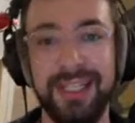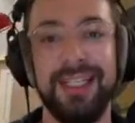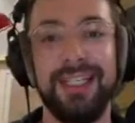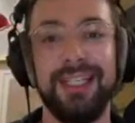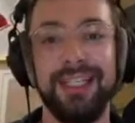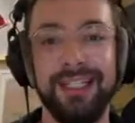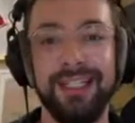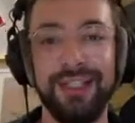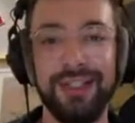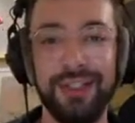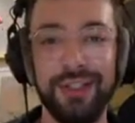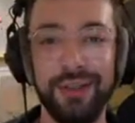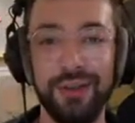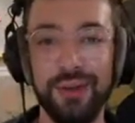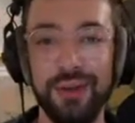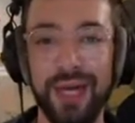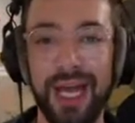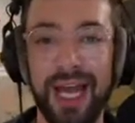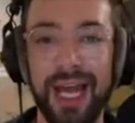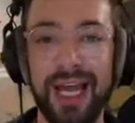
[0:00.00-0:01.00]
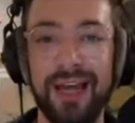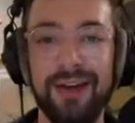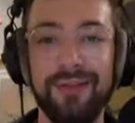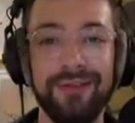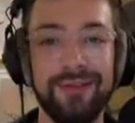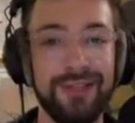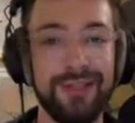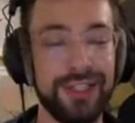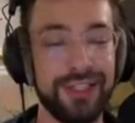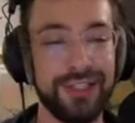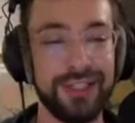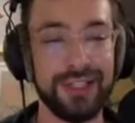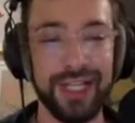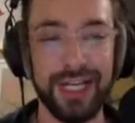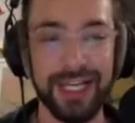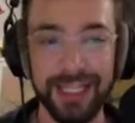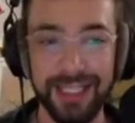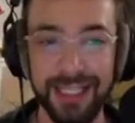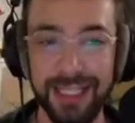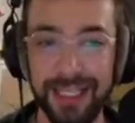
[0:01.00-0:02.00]
Mm-hmm. Do you have just
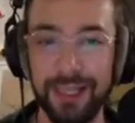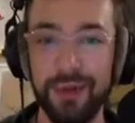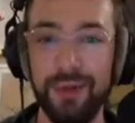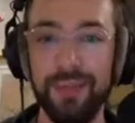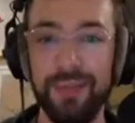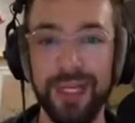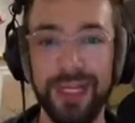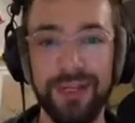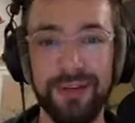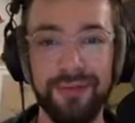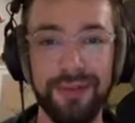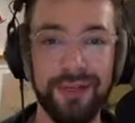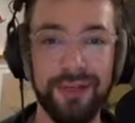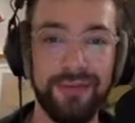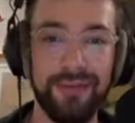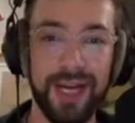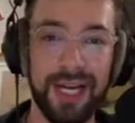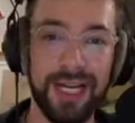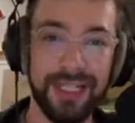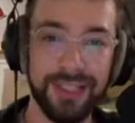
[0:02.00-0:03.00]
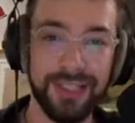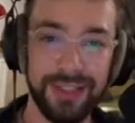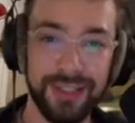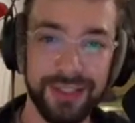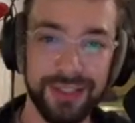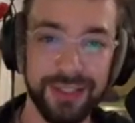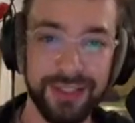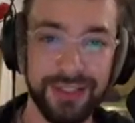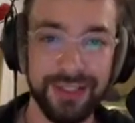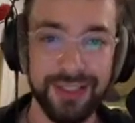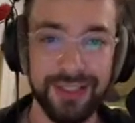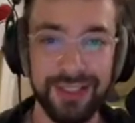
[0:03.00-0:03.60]
a little bit of advice?